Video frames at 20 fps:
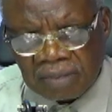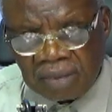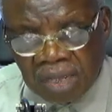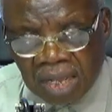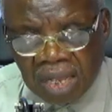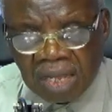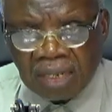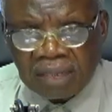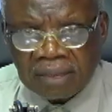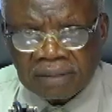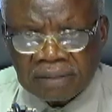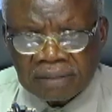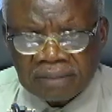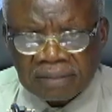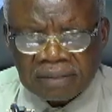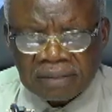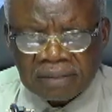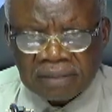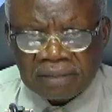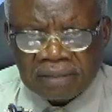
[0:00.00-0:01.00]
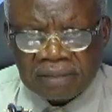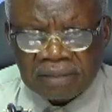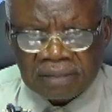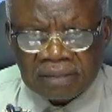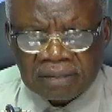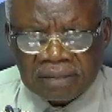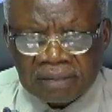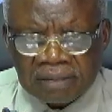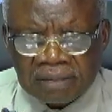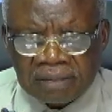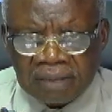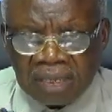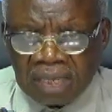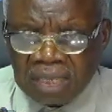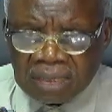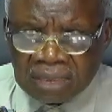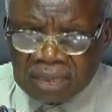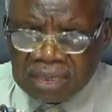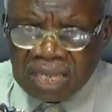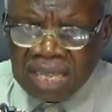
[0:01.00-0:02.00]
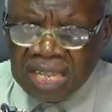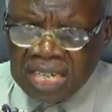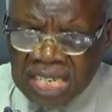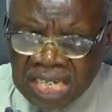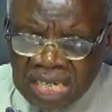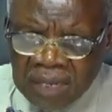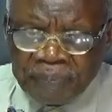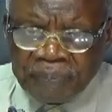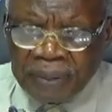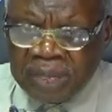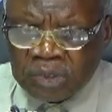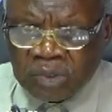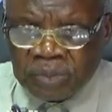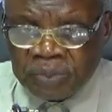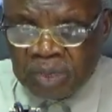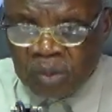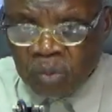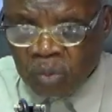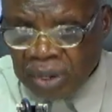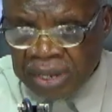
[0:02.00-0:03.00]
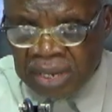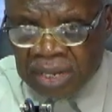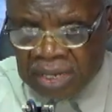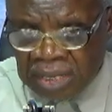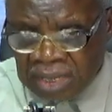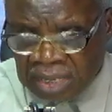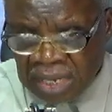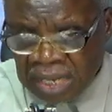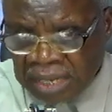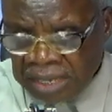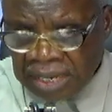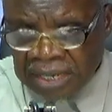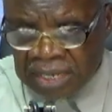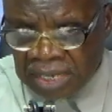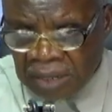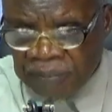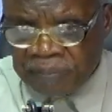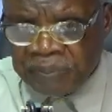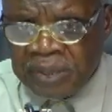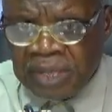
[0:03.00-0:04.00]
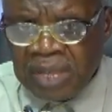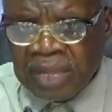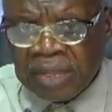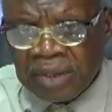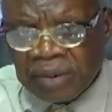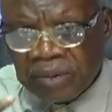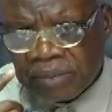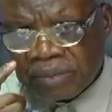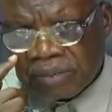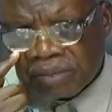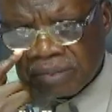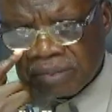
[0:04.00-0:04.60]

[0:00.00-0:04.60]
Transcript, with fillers: Eh? Auntie, a nipper to me, way dear dear P A O.